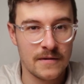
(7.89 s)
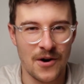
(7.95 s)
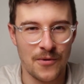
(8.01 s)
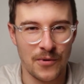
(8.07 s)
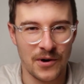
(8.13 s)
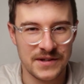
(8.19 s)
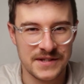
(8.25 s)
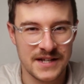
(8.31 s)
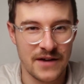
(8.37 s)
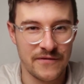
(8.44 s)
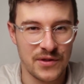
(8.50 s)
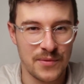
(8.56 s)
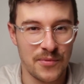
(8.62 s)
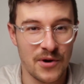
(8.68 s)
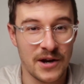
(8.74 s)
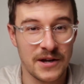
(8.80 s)
I wanted to cover
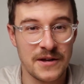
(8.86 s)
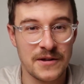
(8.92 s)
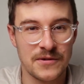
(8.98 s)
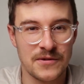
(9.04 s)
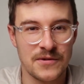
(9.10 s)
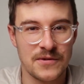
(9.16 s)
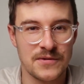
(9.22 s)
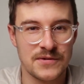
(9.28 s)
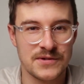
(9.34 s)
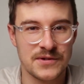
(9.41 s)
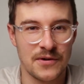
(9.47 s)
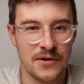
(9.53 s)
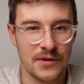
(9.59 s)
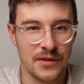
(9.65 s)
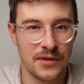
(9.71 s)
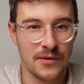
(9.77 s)
the breaking news
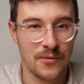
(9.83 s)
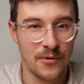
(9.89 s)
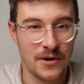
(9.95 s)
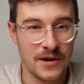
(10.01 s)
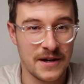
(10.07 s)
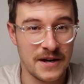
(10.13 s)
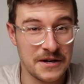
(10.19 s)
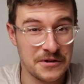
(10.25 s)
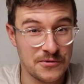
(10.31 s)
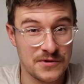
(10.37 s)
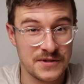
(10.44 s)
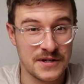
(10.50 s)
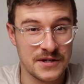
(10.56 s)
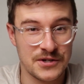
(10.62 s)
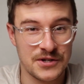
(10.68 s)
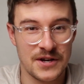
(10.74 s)
on three
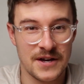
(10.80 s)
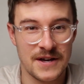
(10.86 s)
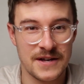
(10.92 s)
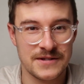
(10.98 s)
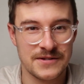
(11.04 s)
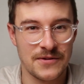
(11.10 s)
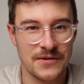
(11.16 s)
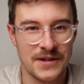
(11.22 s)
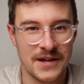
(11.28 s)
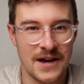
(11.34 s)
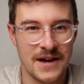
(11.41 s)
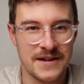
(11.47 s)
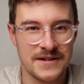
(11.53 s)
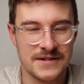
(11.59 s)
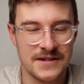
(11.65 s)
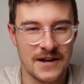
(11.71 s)
interesting shares on the
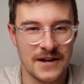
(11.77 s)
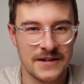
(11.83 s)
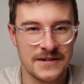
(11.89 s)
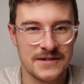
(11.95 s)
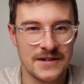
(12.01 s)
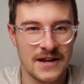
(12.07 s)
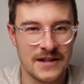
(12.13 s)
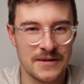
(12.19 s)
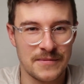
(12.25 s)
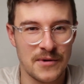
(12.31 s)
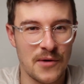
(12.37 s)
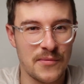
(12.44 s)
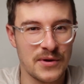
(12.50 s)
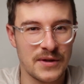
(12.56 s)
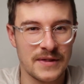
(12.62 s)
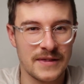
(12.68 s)
ASX at the
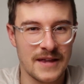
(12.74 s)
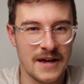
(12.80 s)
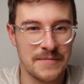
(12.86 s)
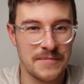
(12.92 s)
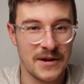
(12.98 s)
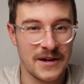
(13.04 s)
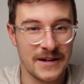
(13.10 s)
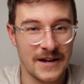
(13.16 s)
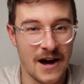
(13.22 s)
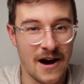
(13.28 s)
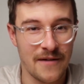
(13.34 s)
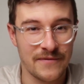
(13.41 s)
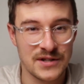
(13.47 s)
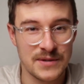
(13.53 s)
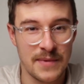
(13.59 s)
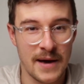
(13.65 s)
moment, that being
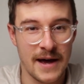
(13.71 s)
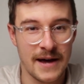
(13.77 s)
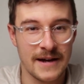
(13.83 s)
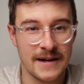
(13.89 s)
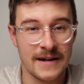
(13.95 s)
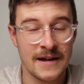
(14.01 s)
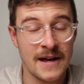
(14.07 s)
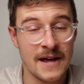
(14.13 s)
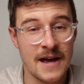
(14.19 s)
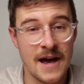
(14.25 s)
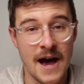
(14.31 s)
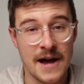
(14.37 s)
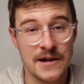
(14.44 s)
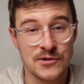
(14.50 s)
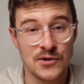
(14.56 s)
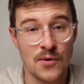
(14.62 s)
Afterpay,
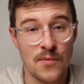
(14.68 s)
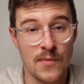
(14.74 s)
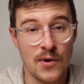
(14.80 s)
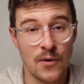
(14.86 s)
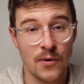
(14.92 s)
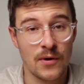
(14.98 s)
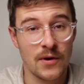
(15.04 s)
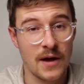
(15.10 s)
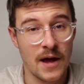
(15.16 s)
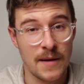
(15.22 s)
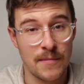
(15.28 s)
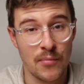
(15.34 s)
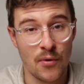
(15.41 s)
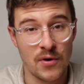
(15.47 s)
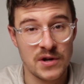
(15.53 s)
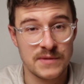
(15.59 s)
A2M
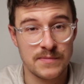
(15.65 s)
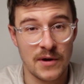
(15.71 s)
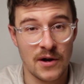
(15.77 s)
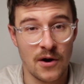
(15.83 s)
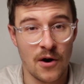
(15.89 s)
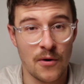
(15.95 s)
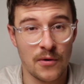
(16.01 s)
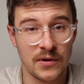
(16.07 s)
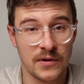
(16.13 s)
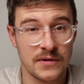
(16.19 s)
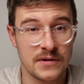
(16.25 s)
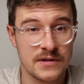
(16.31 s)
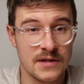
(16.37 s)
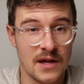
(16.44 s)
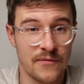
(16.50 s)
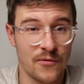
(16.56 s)
and Pointsbet
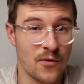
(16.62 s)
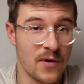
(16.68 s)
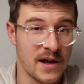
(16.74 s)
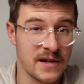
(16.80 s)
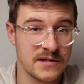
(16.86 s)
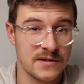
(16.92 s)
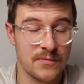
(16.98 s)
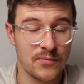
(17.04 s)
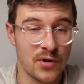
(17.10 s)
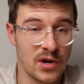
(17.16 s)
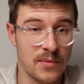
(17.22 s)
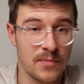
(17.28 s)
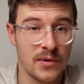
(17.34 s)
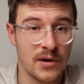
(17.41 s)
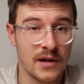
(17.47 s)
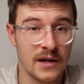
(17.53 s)
Holdings. They've all had some
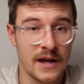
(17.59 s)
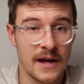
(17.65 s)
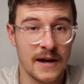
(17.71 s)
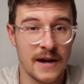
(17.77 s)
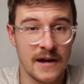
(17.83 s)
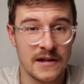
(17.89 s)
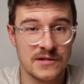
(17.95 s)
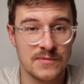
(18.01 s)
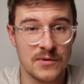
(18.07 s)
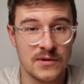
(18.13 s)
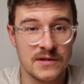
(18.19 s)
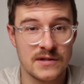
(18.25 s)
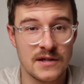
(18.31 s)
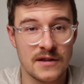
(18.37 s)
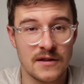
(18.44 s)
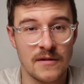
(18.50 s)
pretty big
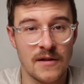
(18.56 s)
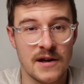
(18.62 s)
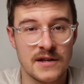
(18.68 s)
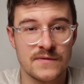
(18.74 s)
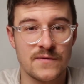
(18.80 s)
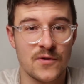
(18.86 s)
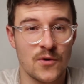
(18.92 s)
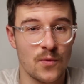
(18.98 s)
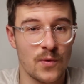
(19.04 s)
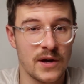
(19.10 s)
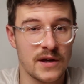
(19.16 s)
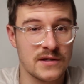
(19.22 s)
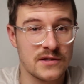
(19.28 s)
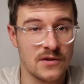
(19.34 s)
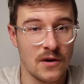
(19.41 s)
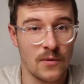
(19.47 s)
announcements in the last few
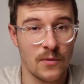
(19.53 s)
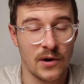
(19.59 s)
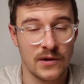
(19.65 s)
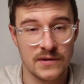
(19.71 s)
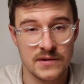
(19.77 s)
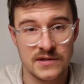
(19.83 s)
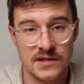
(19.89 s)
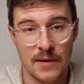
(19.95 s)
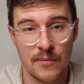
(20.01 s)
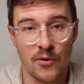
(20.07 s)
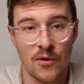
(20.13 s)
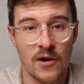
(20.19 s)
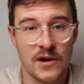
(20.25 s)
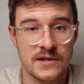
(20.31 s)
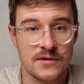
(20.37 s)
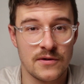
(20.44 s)
weeks, so I wanted to
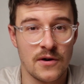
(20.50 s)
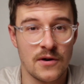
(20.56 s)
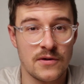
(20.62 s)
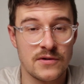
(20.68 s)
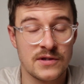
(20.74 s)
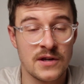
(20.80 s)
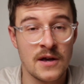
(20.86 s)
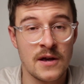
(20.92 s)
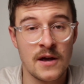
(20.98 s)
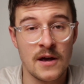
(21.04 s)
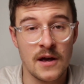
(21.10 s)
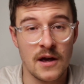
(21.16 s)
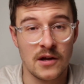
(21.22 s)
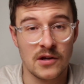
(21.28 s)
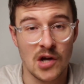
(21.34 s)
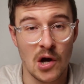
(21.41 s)
summarise those
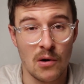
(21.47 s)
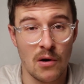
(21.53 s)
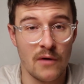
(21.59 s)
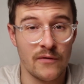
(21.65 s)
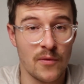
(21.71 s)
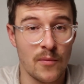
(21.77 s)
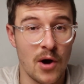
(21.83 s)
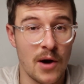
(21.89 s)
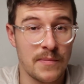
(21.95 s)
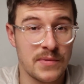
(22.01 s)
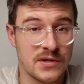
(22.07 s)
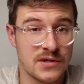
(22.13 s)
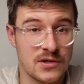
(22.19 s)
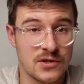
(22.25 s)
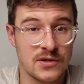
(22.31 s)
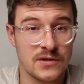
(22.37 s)
and go over my
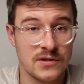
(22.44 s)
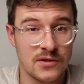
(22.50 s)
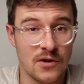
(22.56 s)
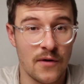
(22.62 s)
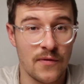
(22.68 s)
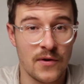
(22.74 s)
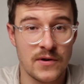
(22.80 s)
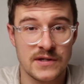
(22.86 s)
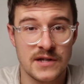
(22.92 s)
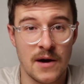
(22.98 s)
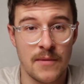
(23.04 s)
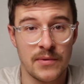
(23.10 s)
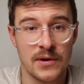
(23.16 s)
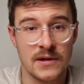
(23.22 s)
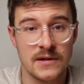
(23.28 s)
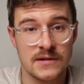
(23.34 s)
positions on those
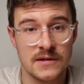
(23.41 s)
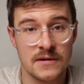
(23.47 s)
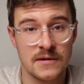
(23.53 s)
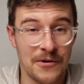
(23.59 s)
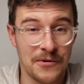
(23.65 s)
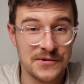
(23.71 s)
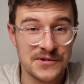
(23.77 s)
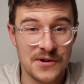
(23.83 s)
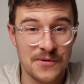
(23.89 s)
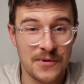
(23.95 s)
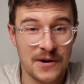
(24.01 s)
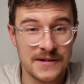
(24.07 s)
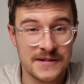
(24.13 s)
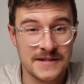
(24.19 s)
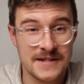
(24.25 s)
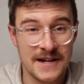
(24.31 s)
companies. I also
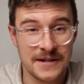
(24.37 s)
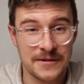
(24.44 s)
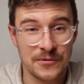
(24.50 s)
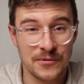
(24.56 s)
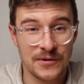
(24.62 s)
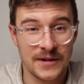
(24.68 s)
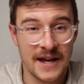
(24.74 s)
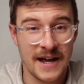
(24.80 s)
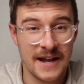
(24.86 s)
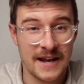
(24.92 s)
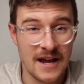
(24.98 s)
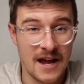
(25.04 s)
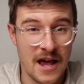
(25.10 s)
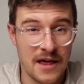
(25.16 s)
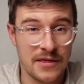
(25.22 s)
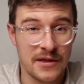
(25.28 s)
wanted to take a look
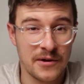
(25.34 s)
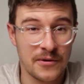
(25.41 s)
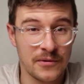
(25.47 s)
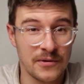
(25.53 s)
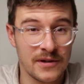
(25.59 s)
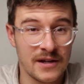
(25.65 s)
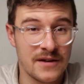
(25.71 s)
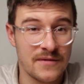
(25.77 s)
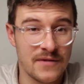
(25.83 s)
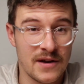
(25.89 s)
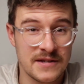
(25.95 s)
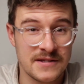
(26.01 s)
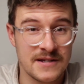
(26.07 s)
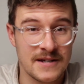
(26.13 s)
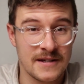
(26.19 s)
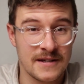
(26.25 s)
at ethical
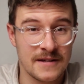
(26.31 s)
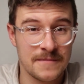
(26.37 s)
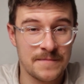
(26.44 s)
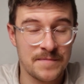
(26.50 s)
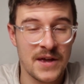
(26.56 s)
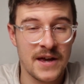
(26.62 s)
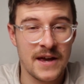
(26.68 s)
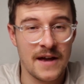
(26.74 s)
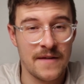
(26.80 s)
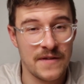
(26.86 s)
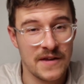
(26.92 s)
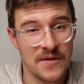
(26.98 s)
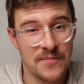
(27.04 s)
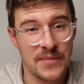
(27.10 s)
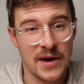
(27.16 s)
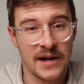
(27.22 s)
investing and
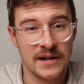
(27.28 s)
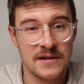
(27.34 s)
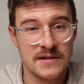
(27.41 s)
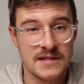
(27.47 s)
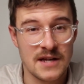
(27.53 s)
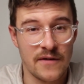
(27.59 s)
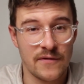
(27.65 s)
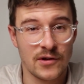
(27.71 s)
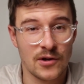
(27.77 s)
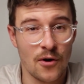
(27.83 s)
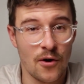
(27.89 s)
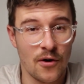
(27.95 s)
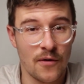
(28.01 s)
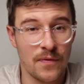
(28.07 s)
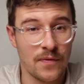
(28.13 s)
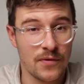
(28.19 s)
the impact it's having
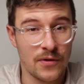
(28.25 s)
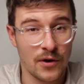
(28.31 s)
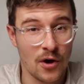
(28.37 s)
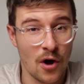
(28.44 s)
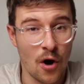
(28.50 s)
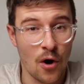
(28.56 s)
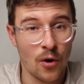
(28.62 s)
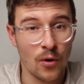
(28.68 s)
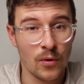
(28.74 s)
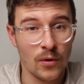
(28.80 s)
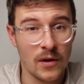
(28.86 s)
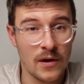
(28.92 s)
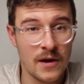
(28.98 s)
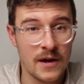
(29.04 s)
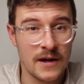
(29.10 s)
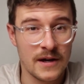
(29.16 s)
on the
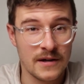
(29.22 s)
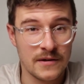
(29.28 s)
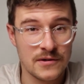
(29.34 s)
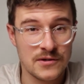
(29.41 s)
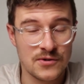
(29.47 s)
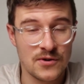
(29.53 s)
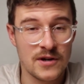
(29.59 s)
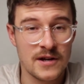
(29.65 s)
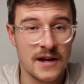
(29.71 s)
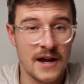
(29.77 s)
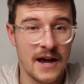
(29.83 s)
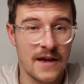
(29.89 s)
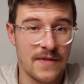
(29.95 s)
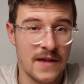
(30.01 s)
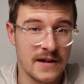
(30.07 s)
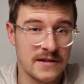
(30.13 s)
coal industry
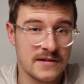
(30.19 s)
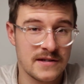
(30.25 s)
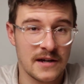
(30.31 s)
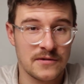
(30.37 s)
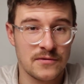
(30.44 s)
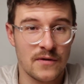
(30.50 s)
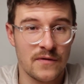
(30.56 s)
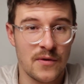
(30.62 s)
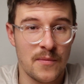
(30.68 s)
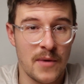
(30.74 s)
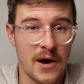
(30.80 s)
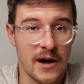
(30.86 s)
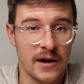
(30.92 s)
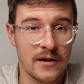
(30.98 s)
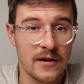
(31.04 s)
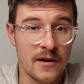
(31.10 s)
and that sector of the
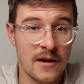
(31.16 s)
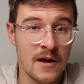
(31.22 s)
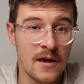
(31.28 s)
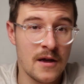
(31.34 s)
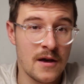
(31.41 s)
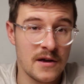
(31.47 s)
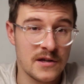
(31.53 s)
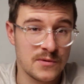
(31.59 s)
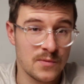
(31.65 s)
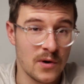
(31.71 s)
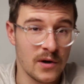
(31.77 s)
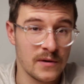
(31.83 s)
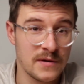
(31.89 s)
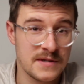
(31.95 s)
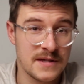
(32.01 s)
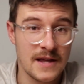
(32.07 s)
market, as
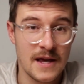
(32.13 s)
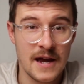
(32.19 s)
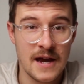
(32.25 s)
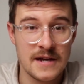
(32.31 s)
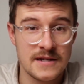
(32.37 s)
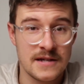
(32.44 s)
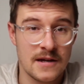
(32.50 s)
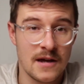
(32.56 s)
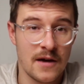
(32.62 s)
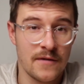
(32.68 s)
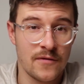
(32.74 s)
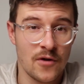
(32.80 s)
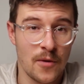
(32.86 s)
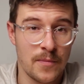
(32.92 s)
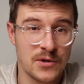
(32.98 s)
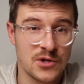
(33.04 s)
well as the
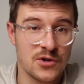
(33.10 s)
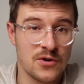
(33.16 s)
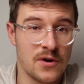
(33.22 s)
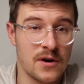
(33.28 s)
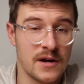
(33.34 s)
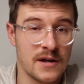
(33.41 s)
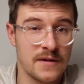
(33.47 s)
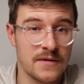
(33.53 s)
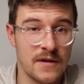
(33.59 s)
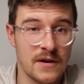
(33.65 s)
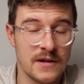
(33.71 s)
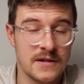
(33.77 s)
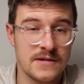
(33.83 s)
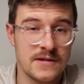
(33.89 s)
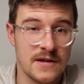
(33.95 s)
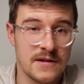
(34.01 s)
ETF opportunity that
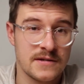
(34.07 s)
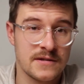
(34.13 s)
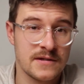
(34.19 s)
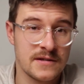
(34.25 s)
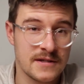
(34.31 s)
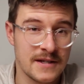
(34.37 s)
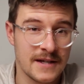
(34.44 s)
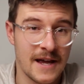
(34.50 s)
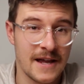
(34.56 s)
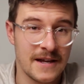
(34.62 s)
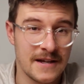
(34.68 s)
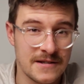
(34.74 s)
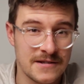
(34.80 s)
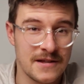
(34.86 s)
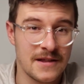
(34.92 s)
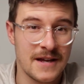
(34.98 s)
exists to get
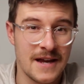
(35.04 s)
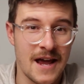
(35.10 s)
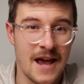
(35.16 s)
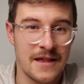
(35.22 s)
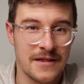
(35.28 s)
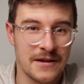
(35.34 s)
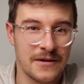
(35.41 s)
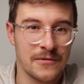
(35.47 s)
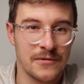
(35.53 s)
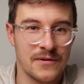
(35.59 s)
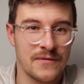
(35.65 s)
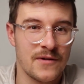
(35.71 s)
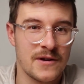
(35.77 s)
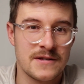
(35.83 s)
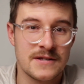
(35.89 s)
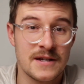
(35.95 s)
into the ethical
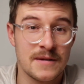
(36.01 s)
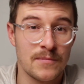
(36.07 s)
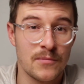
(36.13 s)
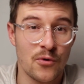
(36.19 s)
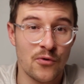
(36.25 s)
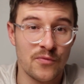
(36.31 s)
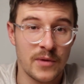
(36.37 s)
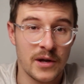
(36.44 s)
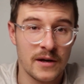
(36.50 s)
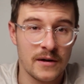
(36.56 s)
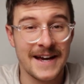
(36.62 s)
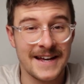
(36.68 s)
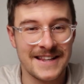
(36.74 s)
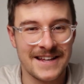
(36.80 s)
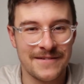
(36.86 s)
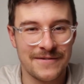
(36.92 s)
investing movement.
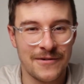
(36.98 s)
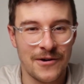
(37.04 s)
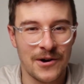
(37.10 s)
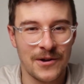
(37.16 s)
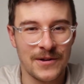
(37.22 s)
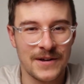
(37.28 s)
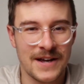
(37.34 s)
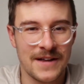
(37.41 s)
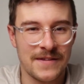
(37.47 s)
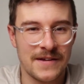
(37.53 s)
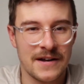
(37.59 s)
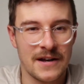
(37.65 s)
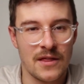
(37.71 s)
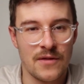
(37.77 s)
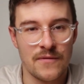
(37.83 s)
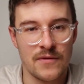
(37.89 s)
And then finally, at the
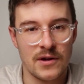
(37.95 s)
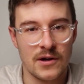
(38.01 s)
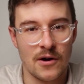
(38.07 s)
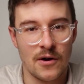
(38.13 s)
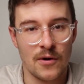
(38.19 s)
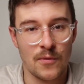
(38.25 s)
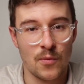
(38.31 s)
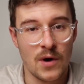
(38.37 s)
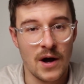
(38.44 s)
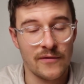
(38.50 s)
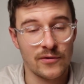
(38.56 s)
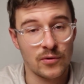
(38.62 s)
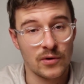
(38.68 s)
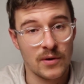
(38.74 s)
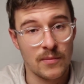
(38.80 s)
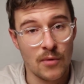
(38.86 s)
end of the video, we'll have a
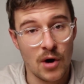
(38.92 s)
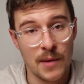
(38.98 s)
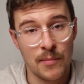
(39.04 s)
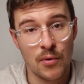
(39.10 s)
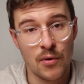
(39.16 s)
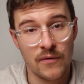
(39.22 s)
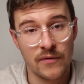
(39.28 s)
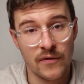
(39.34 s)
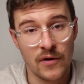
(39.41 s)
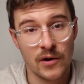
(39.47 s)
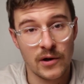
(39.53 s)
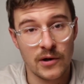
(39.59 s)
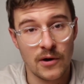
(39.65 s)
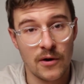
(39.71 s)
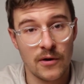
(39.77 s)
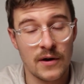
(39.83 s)
look at my
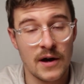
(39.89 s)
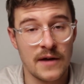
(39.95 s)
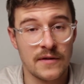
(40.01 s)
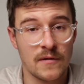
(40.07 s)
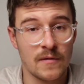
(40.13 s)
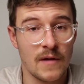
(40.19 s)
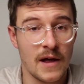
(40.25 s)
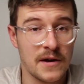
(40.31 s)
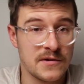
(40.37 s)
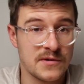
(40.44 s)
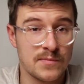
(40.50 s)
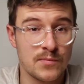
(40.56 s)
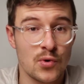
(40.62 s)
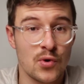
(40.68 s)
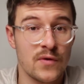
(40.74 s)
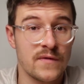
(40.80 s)
portfolio and the latest
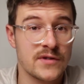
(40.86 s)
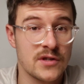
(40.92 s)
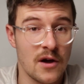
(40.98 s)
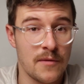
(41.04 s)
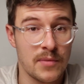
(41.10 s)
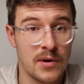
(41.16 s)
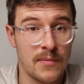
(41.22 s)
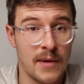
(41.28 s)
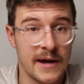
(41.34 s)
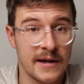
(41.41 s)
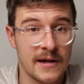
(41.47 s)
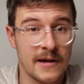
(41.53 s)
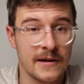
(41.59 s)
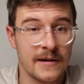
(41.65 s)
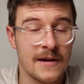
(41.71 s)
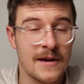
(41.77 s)
moves I've been
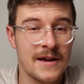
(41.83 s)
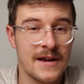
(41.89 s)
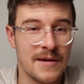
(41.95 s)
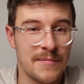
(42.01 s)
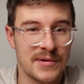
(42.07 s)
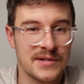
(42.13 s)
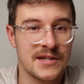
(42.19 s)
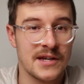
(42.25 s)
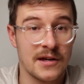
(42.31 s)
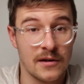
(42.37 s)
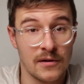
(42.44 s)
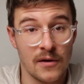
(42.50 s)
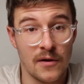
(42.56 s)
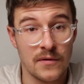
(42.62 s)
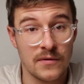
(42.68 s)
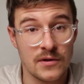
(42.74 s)
making, in
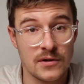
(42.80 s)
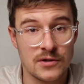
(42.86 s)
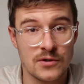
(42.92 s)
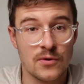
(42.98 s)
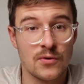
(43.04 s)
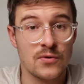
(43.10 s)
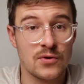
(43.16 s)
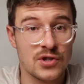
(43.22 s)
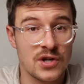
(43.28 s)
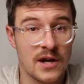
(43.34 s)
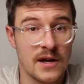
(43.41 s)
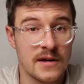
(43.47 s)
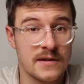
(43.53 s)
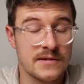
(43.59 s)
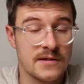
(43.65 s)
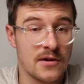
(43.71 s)
particular, the two
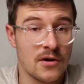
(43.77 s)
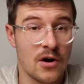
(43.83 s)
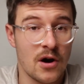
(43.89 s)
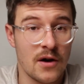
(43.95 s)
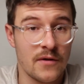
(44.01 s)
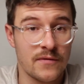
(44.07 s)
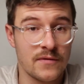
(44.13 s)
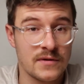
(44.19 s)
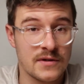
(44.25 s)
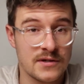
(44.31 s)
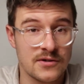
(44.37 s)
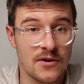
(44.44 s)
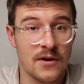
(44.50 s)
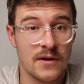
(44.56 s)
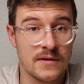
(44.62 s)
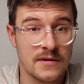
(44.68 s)
shares that I've
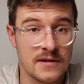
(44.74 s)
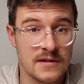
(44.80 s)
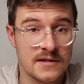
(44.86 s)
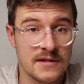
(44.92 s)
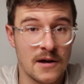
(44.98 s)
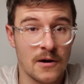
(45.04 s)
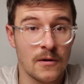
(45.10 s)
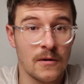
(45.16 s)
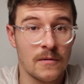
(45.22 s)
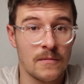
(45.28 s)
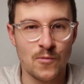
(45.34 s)
decided to sell.